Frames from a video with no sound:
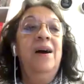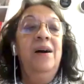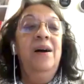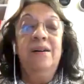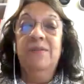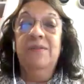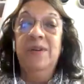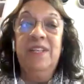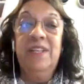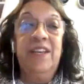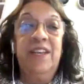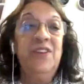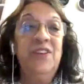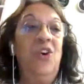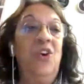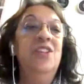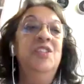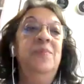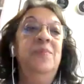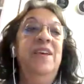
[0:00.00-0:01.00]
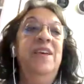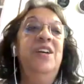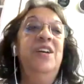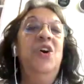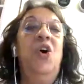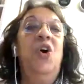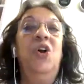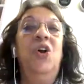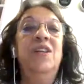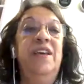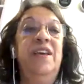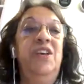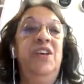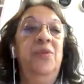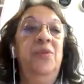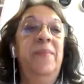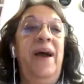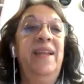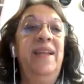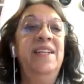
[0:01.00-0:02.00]
it can also be called a
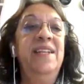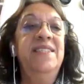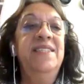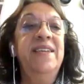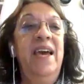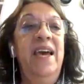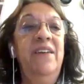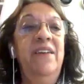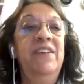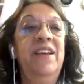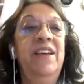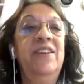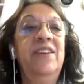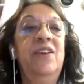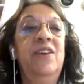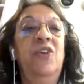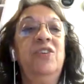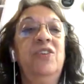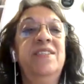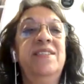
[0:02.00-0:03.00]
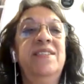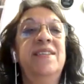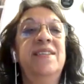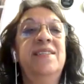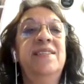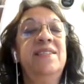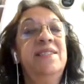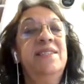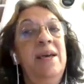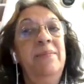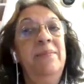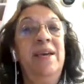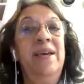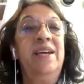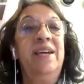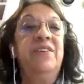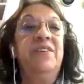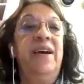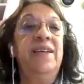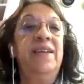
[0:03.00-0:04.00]
humanitarian or a systemic
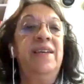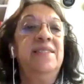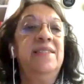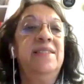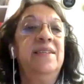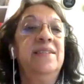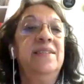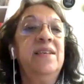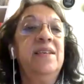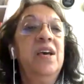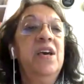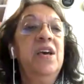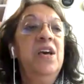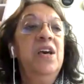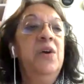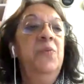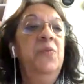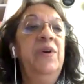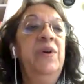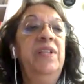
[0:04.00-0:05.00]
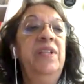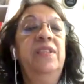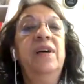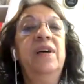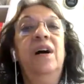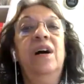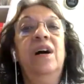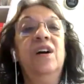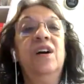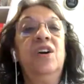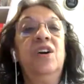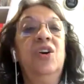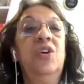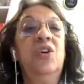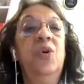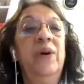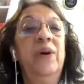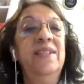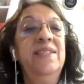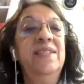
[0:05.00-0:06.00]
crisis, with
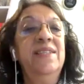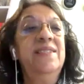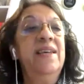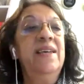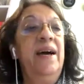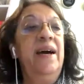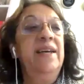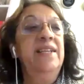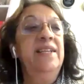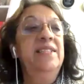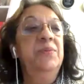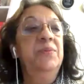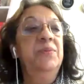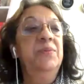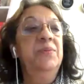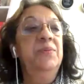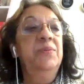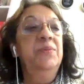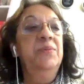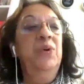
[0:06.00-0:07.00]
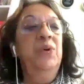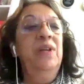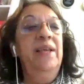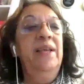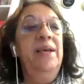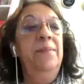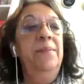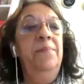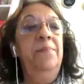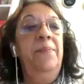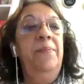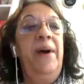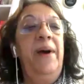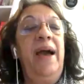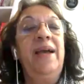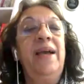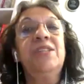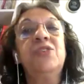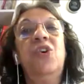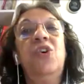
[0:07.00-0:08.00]
coincides with a dual
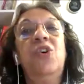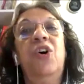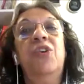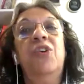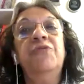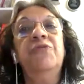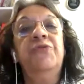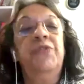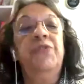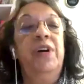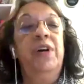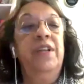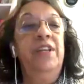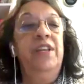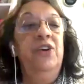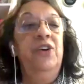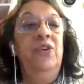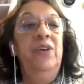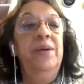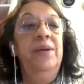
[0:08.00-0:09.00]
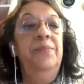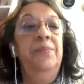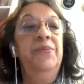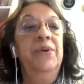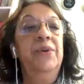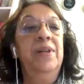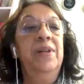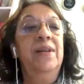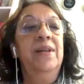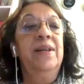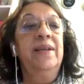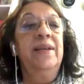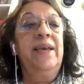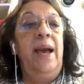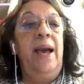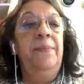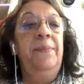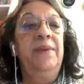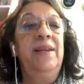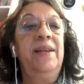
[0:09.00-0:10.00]
impact of neoliberal
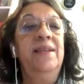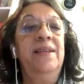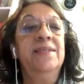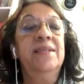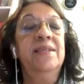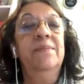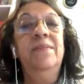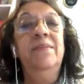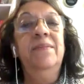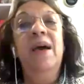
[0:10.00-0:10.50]
capitalism